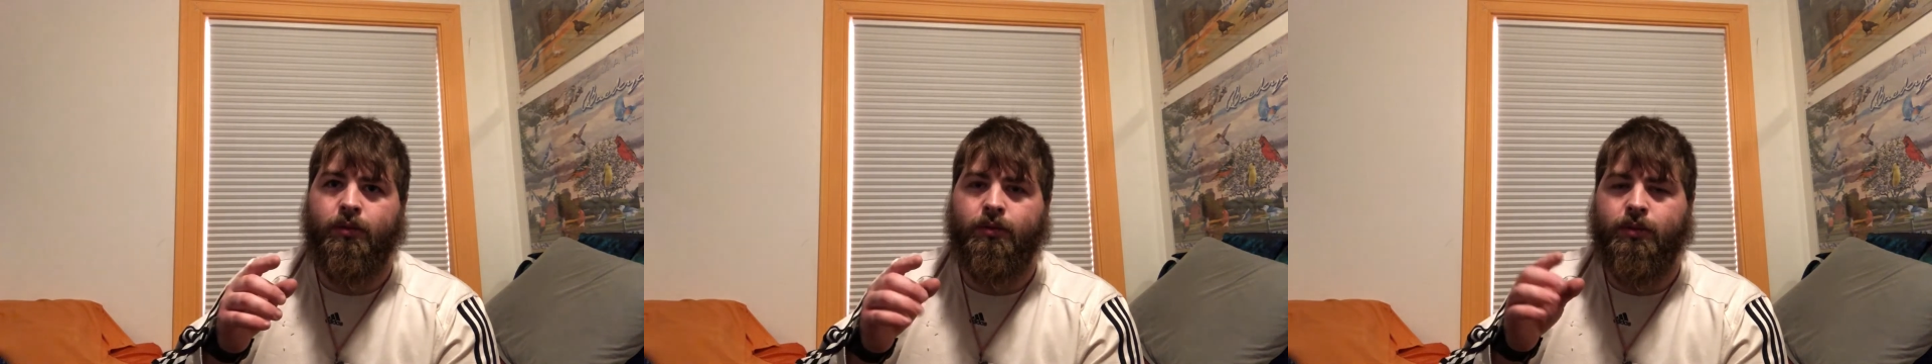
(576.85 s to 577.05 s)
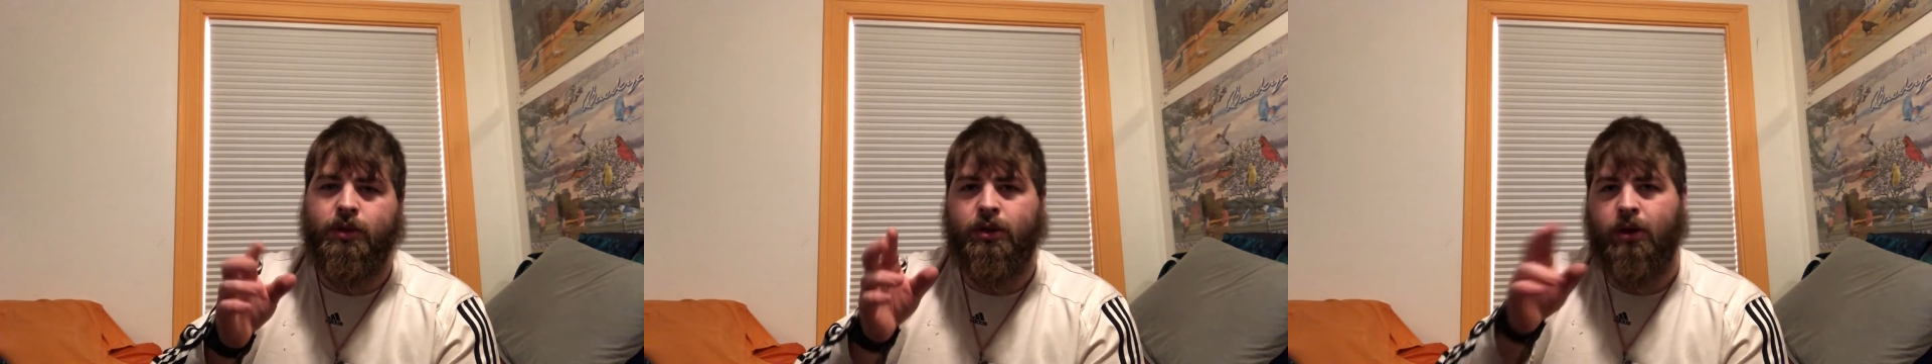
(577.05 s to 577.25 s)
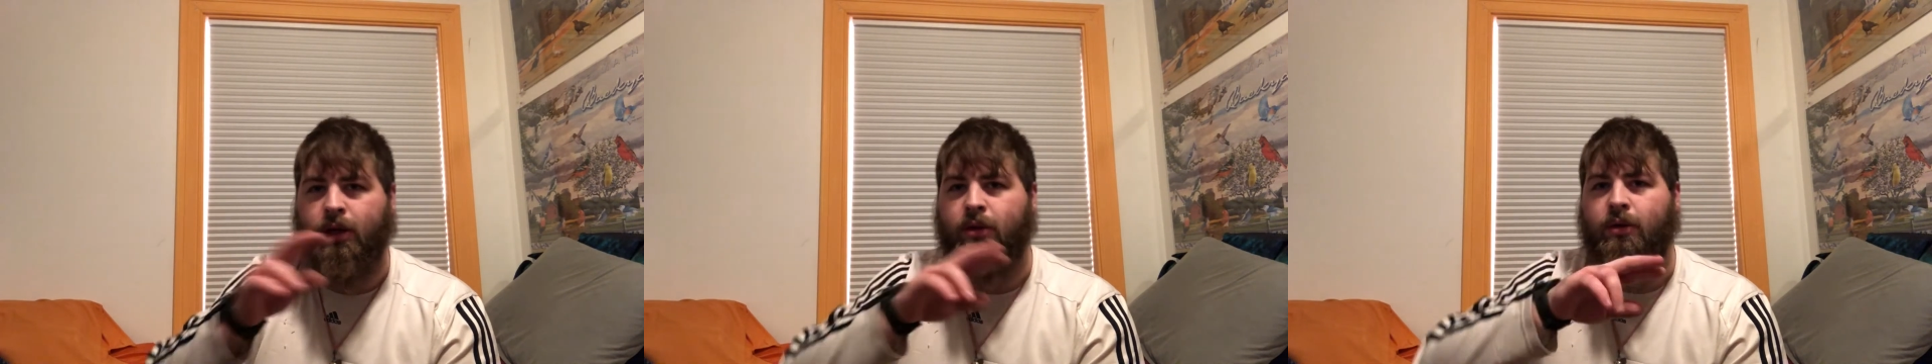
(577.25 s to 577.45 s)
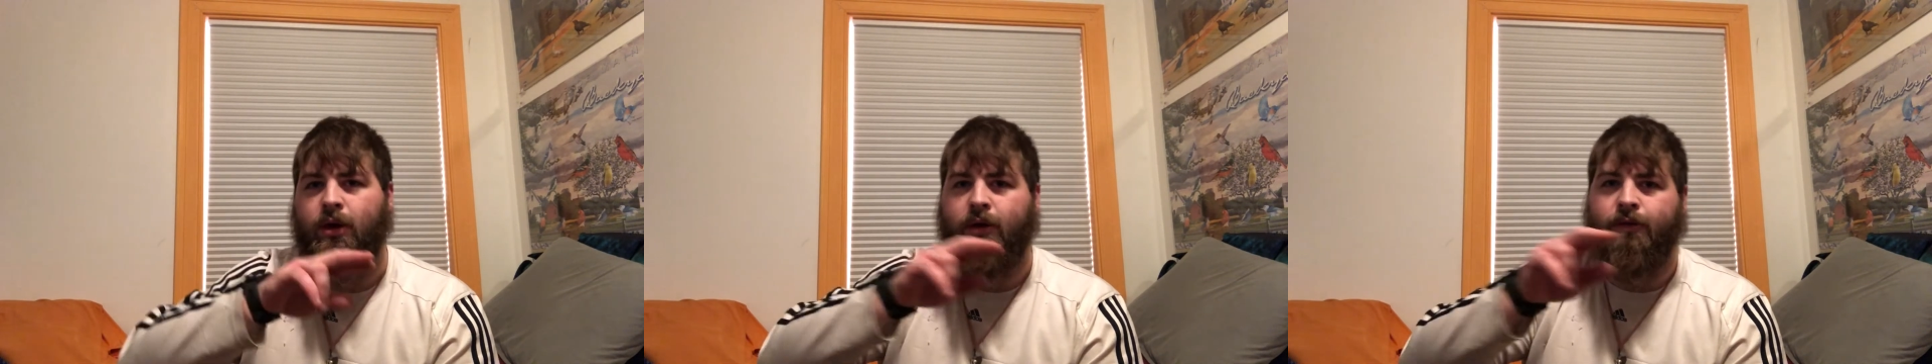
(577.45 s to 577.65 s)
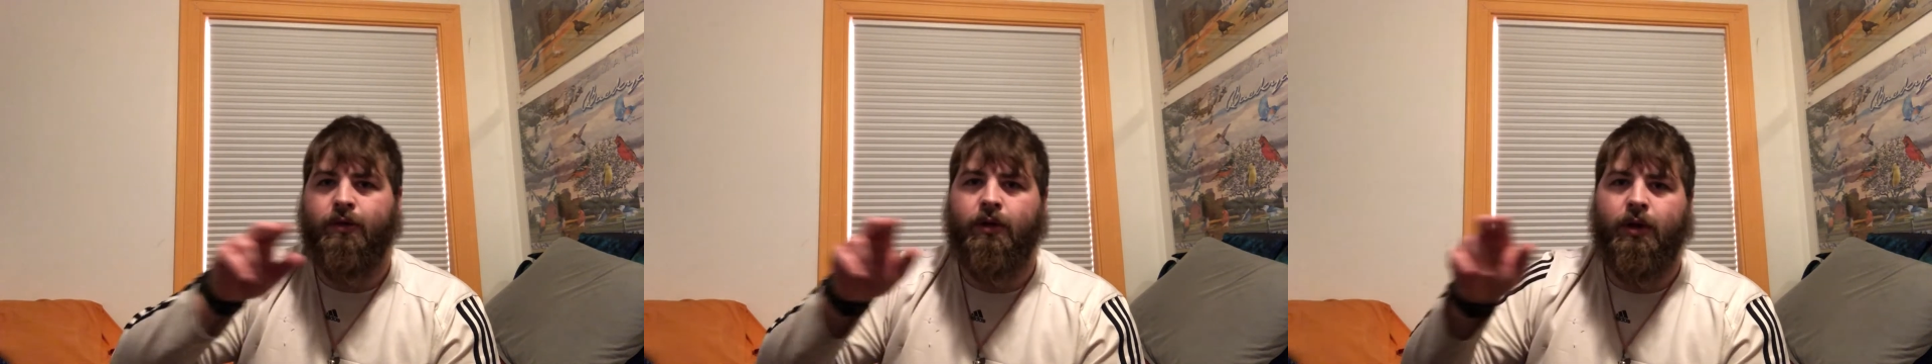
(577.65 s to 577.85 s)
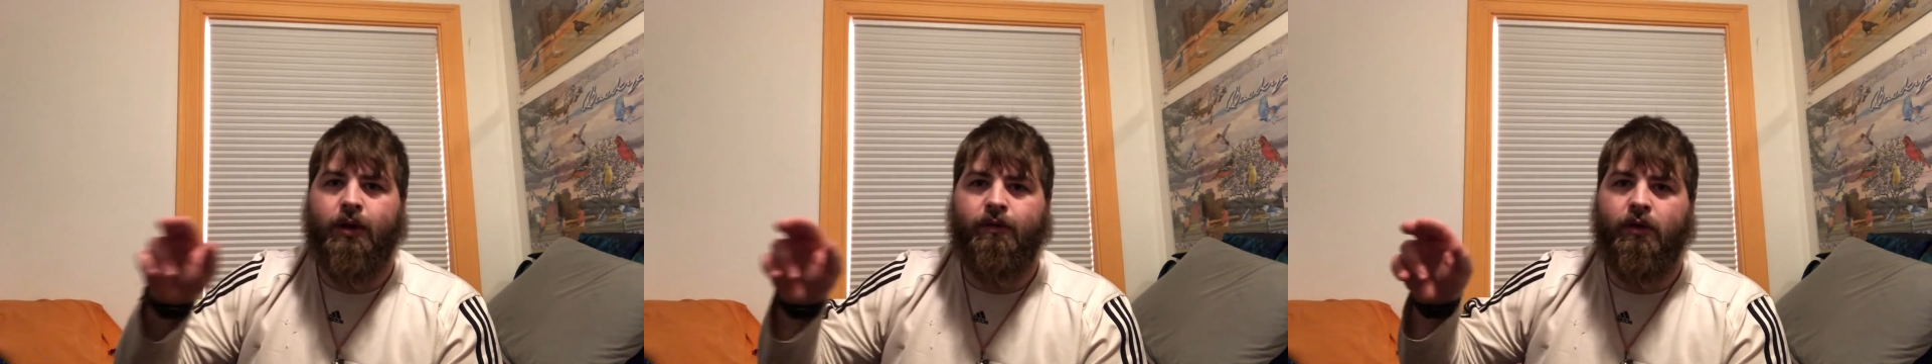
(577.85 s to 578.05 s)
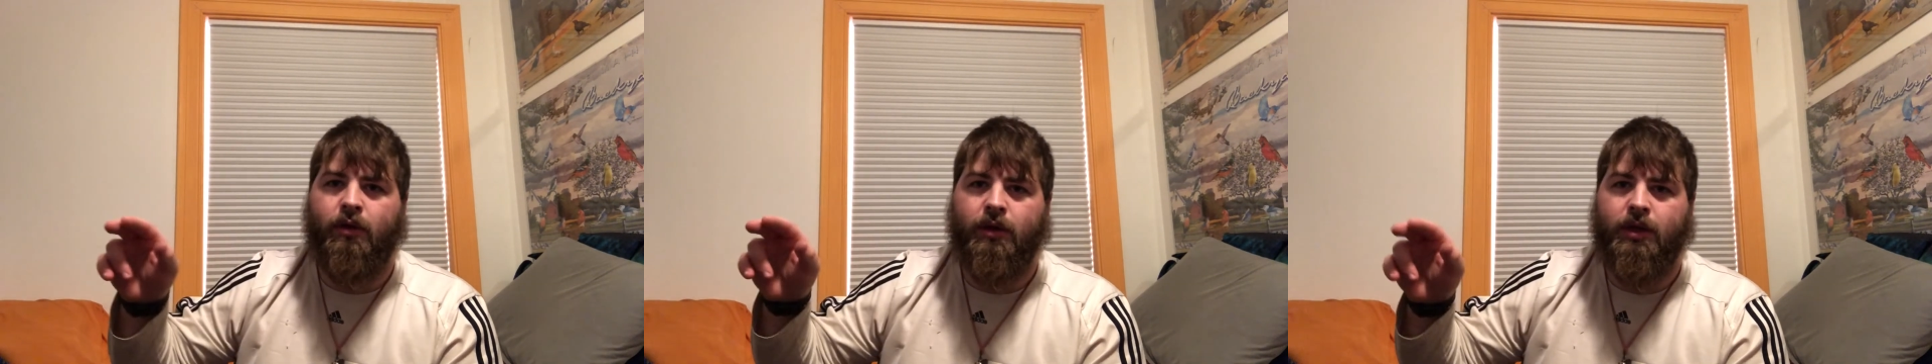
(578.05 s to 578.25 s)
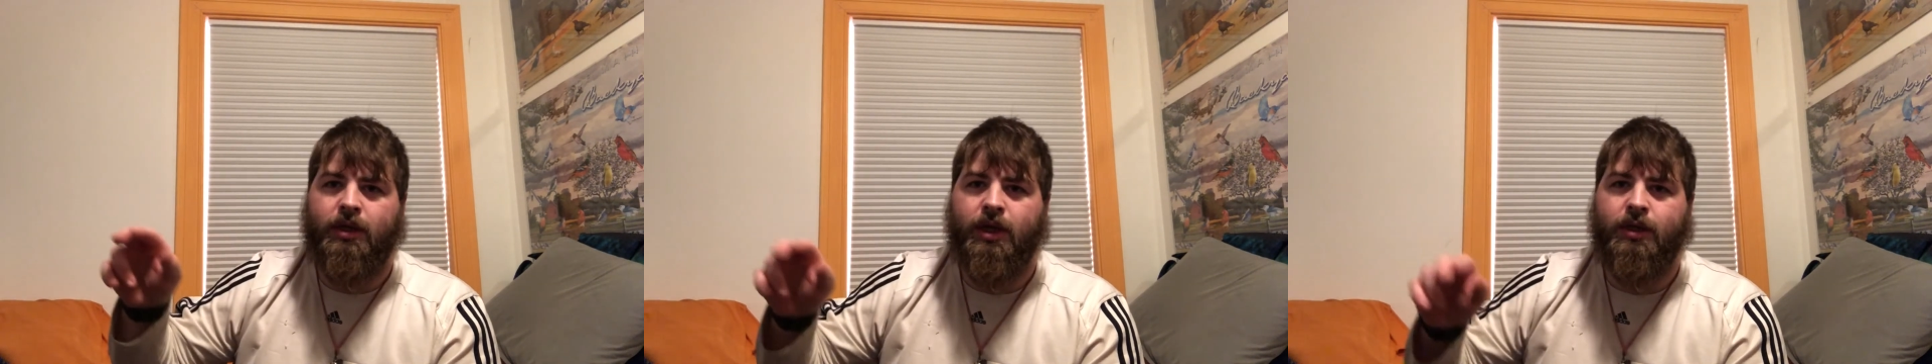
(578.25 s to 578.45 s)
so I don't have to have all
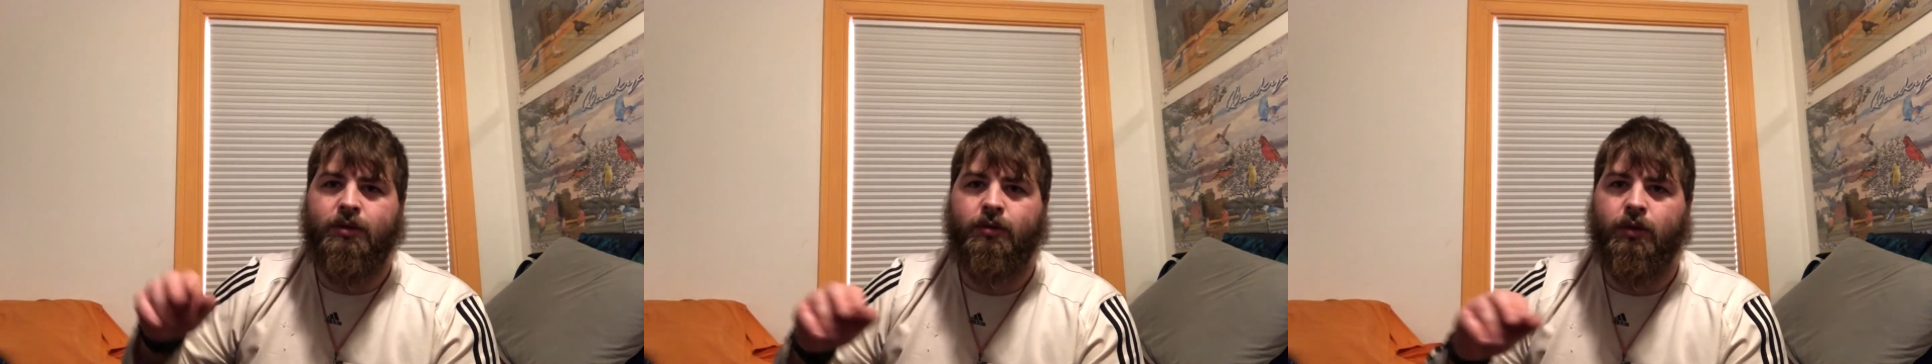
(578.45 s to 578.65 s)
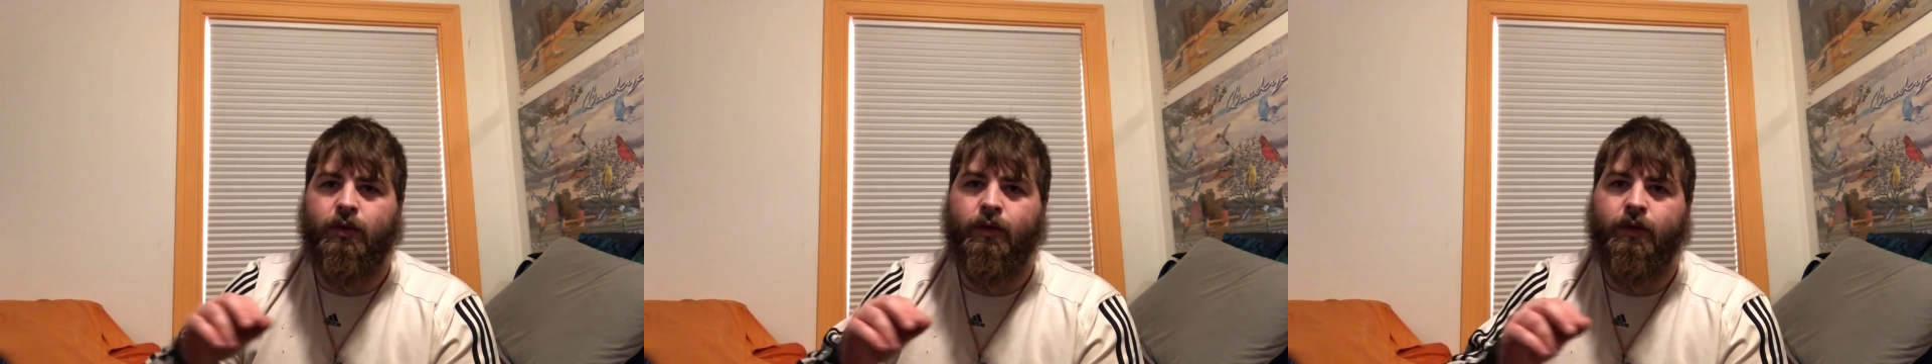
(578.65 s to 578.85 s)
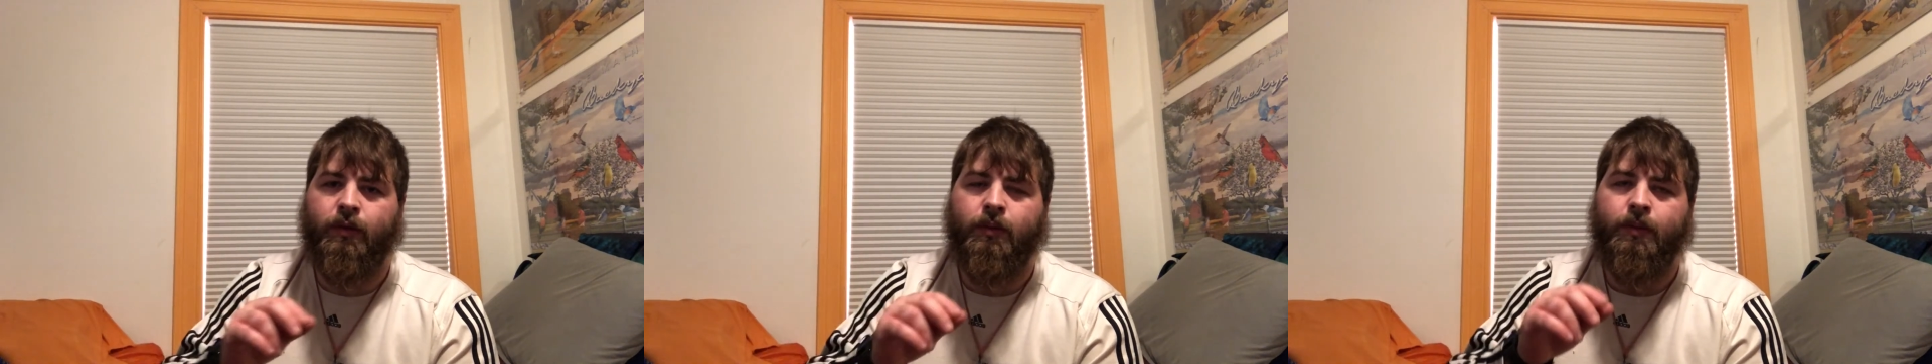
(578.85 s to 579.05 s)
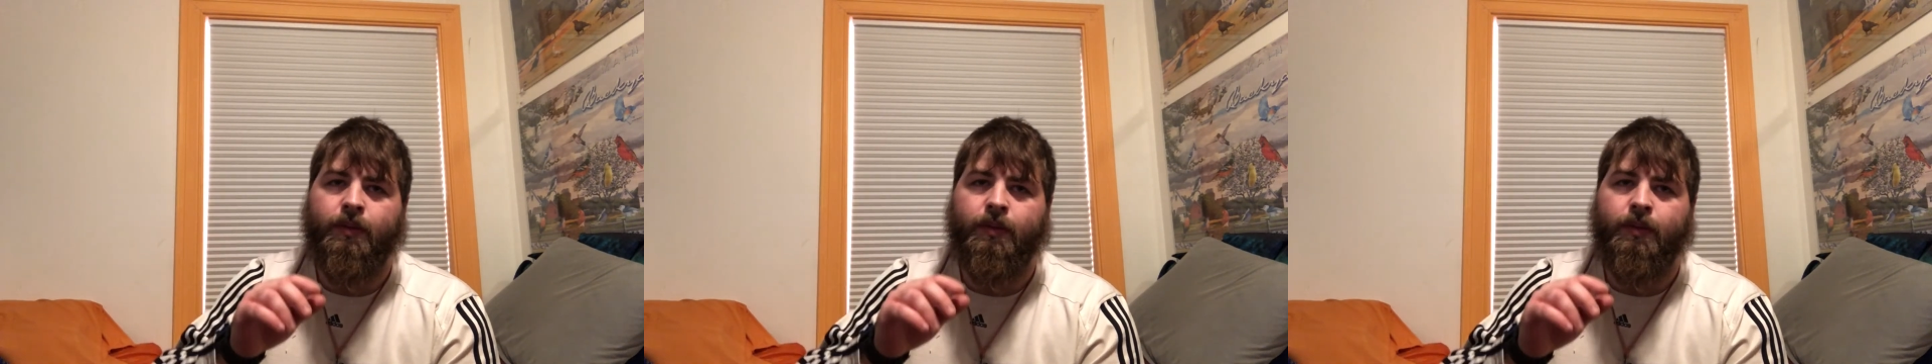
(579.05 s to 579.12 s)
the decimals,